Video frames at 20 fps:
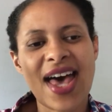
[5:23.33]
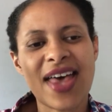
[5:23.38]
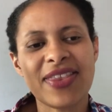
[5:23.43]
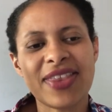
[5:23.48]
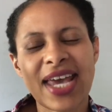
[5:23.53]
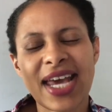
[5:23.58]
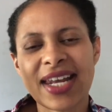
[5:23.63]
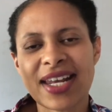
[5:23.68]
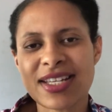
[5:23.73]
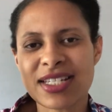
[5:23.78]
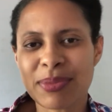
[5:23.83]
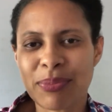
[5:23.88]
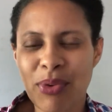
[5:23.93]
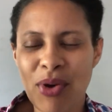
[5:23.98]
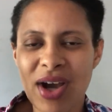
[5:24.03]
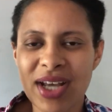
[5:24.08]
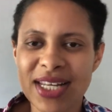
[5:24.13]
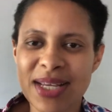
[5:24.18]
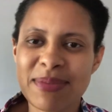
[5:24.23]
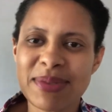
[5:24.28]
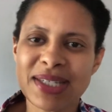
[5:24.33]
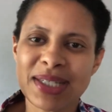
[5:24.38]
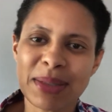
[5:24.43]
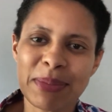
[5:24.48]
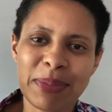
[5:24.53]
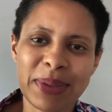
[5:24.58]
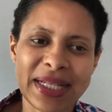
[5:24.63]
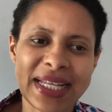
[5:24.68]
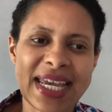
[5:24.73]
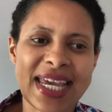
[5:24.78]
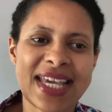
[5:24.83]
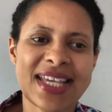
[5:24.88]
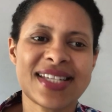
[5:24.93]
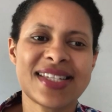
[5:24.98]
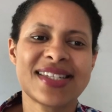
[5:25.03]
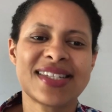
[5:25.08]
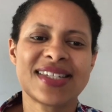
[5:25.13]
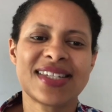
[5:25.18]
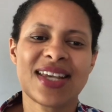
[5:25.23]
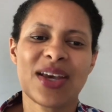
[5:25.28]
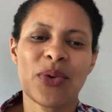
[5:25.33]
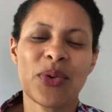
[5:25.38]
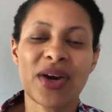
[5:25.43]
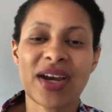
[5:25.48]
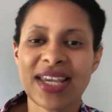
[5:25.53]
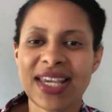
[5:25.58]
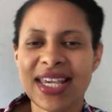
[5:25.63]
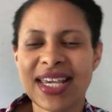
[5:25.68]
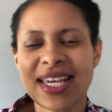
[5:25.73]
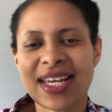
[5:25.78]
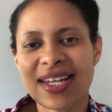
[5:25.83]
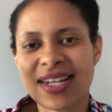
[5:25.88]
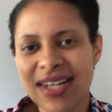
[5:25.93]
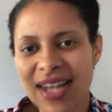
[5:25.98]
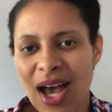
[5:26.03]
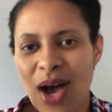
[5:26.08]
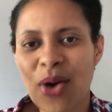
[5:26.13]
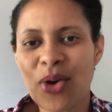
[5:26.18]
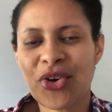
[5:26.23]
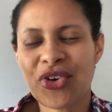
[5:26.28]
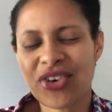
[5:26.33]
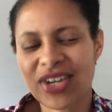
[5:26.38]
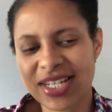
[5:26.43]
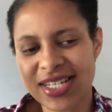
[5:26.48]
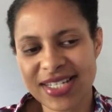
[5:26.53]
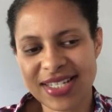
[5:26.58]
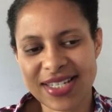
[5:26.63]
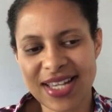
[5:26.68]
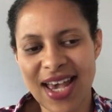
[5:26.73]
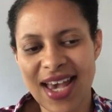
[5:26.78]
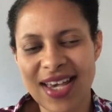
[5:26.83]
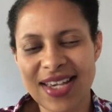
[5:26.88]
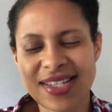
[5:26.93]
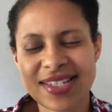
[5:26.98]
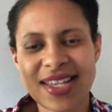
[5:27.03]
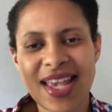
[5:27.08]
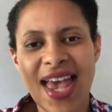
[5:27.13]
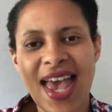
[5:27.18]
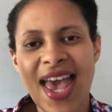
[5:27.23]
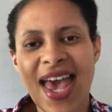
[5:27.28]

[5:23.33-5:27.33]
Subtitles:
that has brought him to the place where he can now criticize.